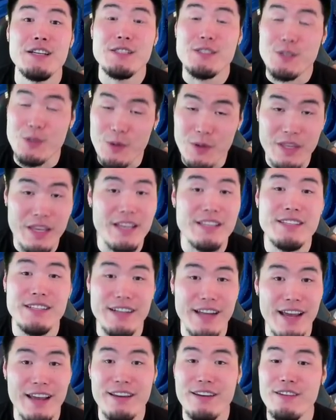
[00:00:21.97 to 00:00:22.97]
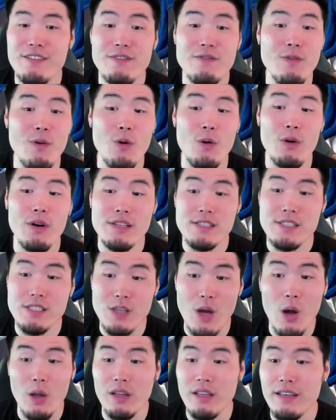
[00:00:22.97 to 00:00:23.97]
to the internet for a
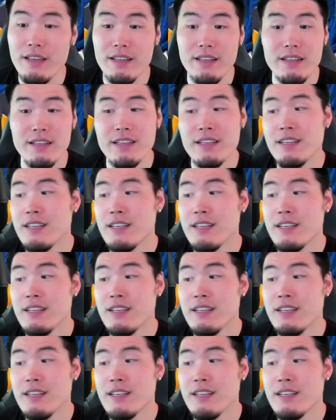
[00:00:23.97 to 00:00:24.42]
solid